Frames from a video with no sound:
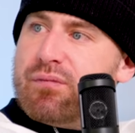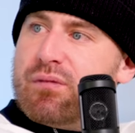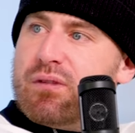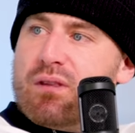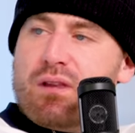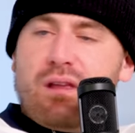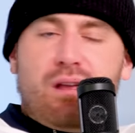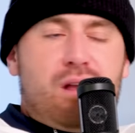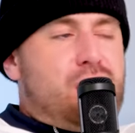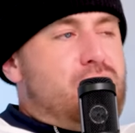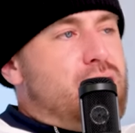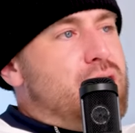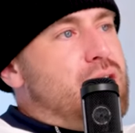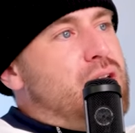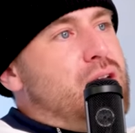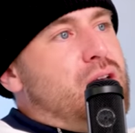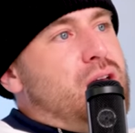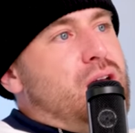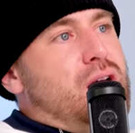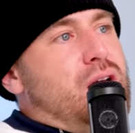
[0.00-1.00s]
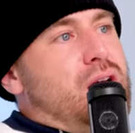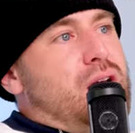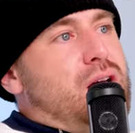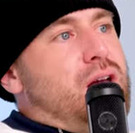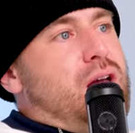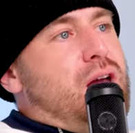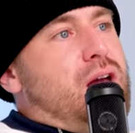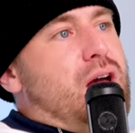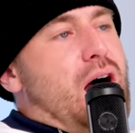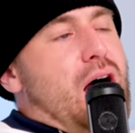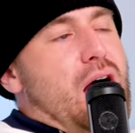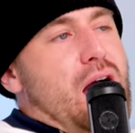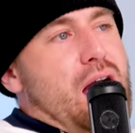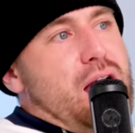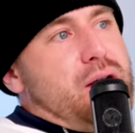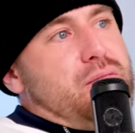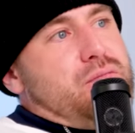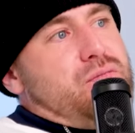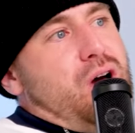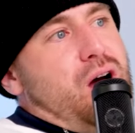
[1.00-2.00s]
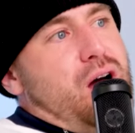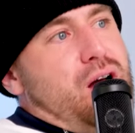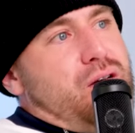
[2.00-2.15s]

to go? I am